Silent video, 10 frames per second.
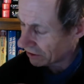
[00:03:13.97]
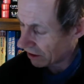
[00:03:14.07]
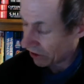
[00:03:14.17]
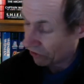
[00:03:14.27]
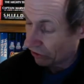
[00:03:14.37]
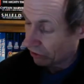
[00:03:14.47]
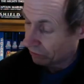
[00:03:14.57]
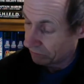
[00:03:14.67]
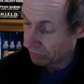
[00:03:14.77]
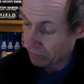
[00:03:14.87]
I
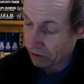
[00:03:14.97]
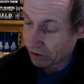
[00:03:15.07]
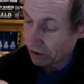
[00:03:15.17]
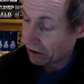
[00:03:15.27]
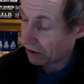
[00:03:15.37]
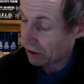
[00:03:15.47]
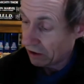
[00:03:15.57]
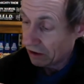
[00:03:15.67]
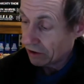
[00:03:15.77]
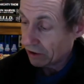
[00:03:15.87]
assume that the uh,
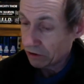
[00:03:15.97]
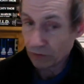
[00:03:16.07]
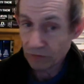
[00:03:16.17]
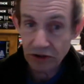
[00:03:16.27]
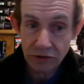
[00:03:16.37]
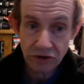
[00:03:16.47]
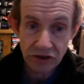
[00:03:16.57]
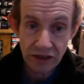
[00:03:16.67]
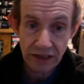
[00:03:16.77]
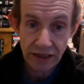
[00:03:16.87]
thing, because obviously you can
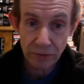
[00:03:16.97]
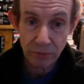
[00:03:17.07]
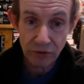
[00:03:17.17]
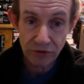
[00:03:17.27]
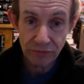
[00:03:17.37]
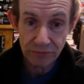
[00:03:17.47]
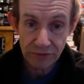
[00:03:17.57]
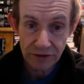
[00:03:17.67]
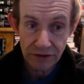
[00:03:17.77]
see down the bottom,